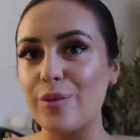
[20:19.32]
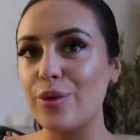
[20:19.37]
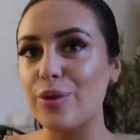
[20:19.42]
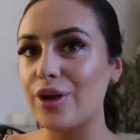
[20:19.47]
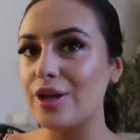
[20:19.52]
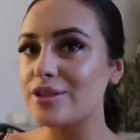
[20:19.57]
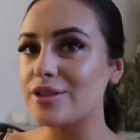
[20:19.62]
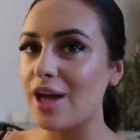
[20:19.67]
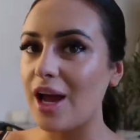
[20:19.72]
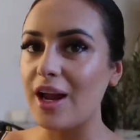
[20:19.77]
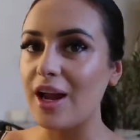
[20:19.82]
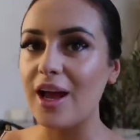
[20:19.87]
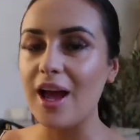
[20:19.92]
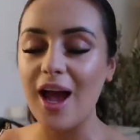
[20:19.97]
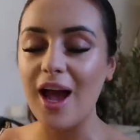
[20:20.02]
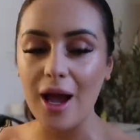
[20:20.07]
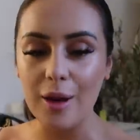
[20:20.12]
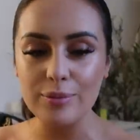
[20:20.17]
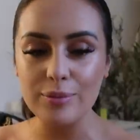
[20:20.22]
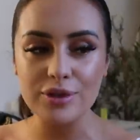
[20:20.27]
A product I
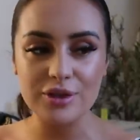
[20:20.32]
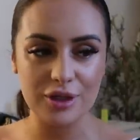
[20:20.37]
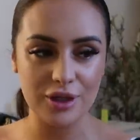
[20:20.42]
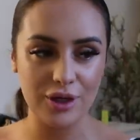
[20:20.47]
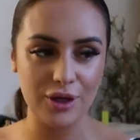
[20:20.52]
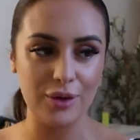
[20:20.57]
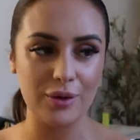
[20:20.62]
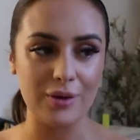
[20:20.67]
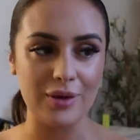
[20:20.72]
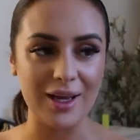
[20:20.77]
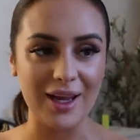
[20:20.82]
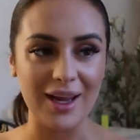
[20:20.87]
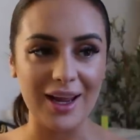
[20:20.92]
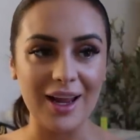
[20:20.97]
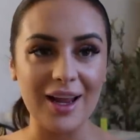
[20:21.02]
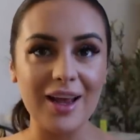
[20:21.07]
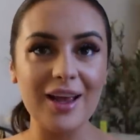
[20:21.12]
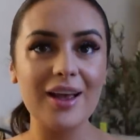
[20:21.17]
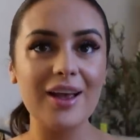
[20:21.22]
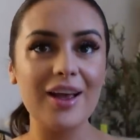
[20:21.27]

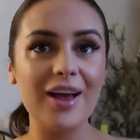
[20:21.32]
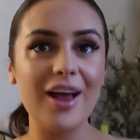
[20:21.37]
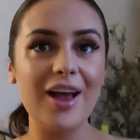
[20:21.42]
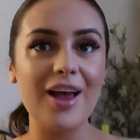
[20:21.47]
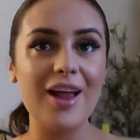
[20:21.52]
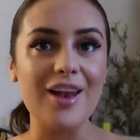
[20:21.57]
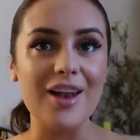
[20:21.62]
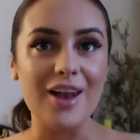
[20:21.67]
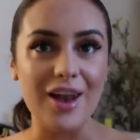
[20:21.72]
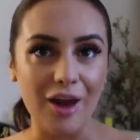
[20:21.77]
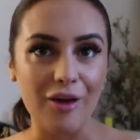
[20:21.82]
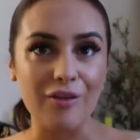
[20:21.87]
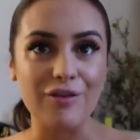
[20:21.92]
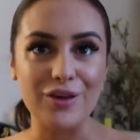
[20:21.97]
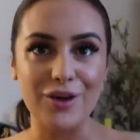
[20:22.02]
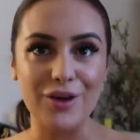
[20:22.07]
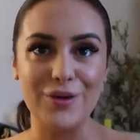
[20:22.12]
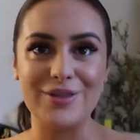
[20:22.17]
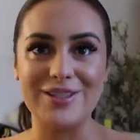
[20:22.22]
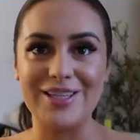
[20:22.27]
absolutely love
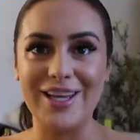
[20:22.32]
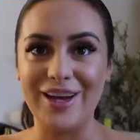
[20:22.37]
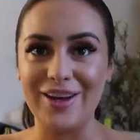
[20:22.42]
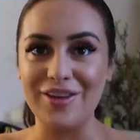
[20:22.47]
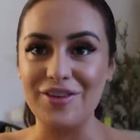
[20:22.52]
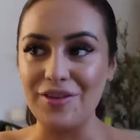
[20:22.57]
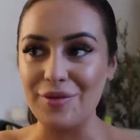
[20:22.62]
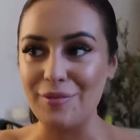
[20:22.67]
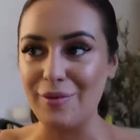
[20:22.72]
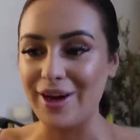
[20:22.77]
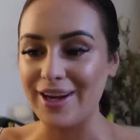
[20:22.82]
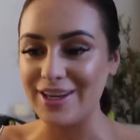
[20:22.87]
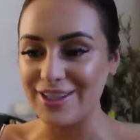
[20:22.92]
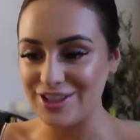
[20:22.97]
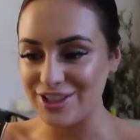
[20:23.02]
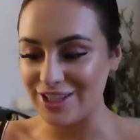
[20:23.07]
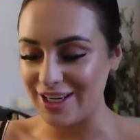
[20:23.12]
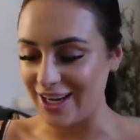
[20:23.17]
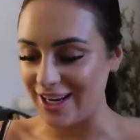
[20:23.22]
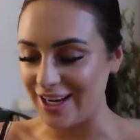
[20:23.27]
using for my
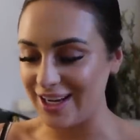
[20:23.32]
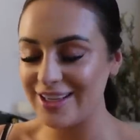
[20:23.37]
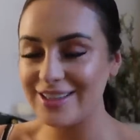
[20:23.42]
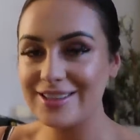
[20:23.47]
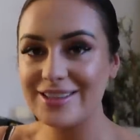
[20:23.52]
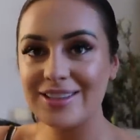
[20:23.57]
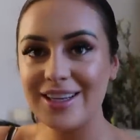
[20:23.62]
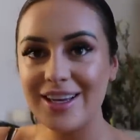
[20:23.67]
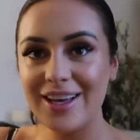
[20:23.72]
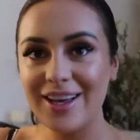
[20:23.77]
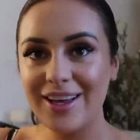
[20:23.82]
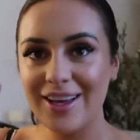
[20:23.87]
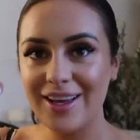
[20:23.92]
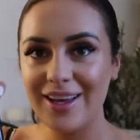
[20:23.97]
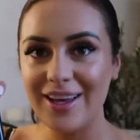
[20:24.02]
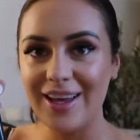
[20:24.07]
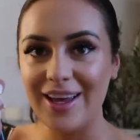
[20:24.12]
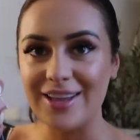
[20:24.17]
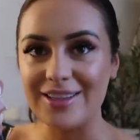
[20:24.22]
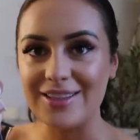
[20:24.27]
cheeks
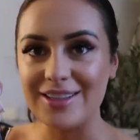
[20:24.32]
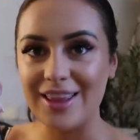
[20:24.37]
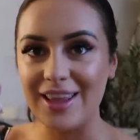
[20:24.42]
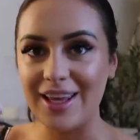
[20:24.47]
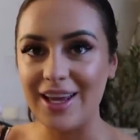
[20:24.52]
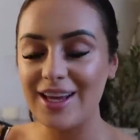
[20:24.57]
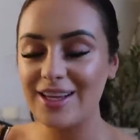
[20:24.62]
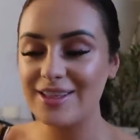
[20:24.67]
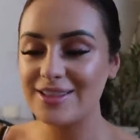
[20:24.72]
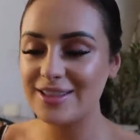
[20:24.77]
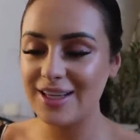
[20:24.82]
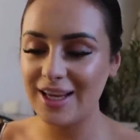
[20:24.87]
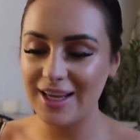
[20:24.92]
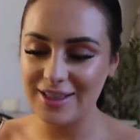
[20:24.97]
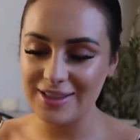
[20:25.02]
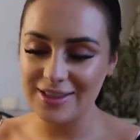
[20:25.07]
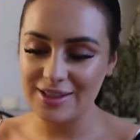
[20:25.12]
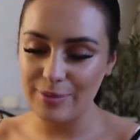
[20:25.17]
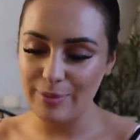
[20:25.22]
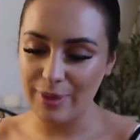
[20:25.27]
is this.
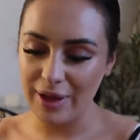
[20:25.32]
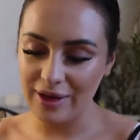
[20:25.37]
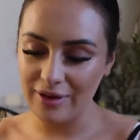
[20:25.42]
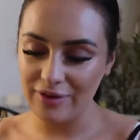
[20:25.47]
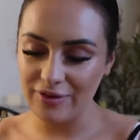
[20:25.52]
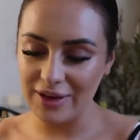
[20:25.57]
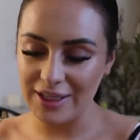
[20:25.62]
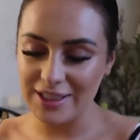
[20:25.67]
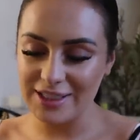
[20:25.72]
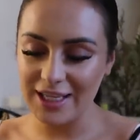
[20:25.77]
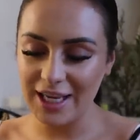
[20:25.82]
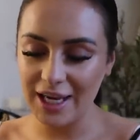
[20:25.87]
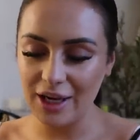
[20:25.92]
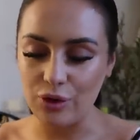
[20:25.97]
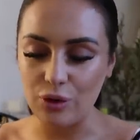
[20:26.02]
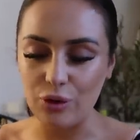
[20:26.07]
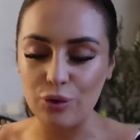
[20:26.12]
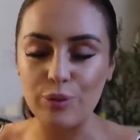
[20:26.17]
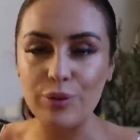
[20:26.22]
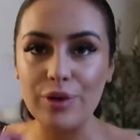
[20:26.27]
It's the Benefit
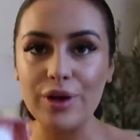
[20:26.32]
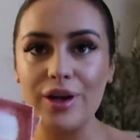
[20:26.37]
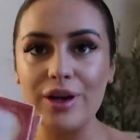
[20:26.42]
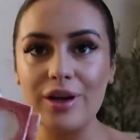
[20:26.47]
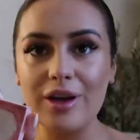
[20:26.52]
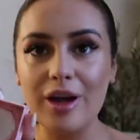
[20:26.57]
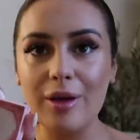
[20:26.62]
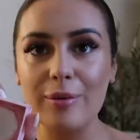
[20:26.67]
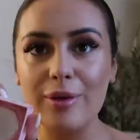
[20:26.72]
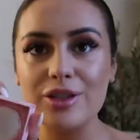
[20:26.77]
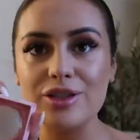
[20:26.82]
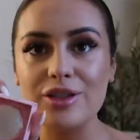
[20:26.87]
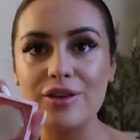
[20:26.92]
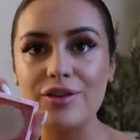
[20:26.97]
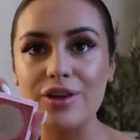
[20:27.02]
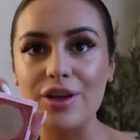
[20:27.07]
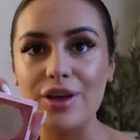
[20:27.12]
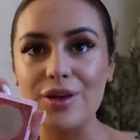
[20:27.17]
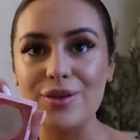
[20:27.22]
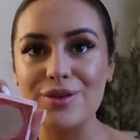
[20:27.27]
Tickle, but look how much I've
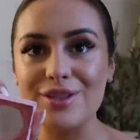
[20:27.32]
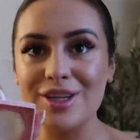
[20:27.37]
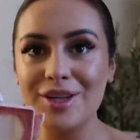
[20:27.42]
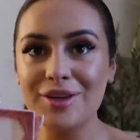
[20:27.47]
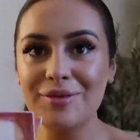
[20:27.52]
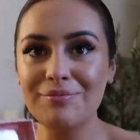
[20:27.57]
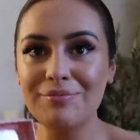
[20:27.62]
used.